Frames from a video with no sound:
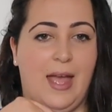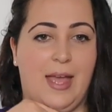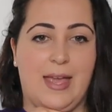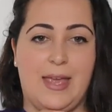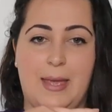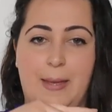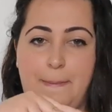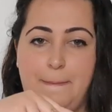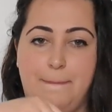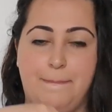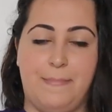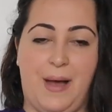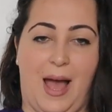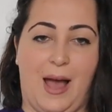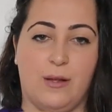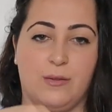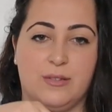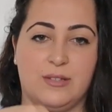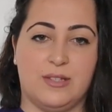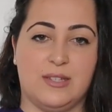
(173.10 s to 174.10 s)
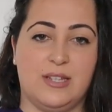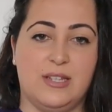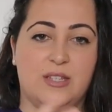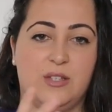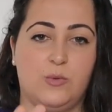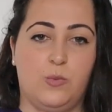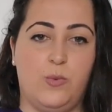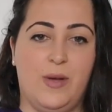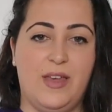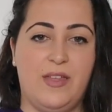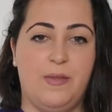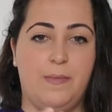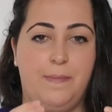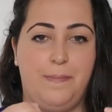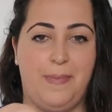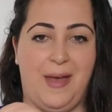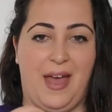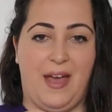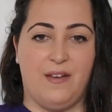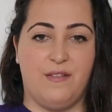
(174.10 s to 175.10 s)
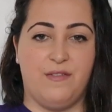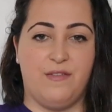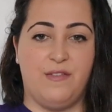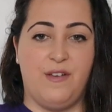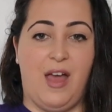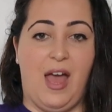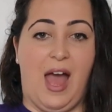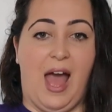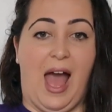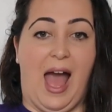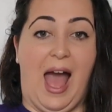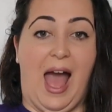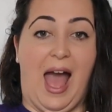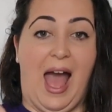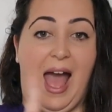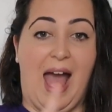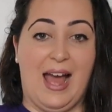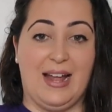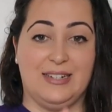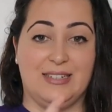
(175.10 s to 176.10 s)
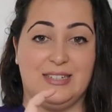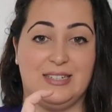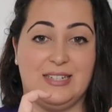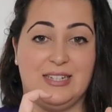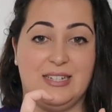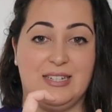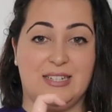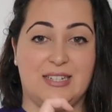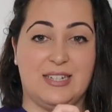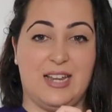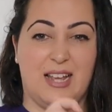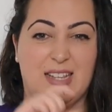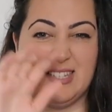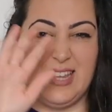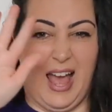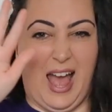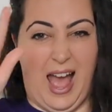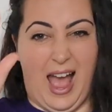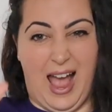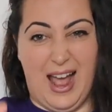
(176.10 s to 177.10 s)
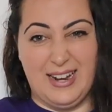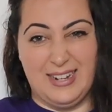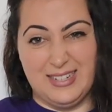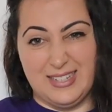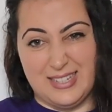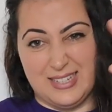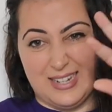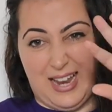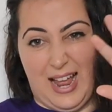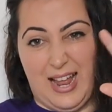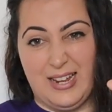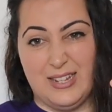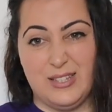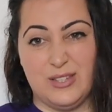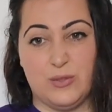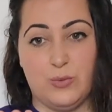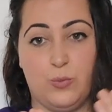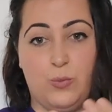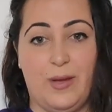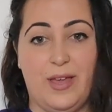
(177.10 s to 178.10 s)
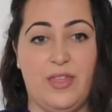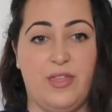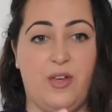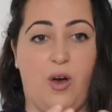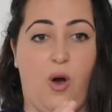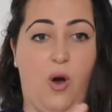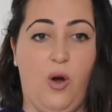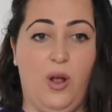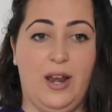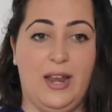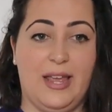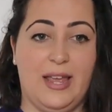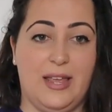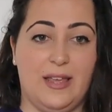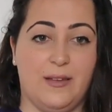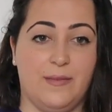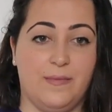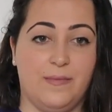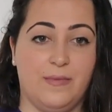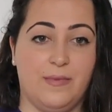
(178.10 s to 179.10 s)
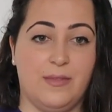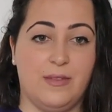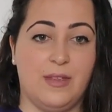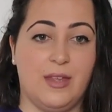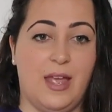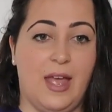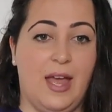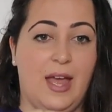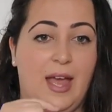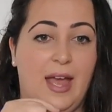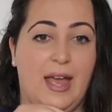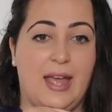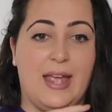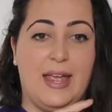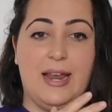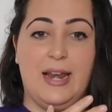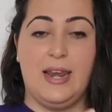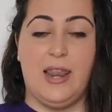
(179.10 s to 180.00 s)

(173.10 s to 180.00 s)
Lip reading: He bounces with Bev and does handstands with Holly. He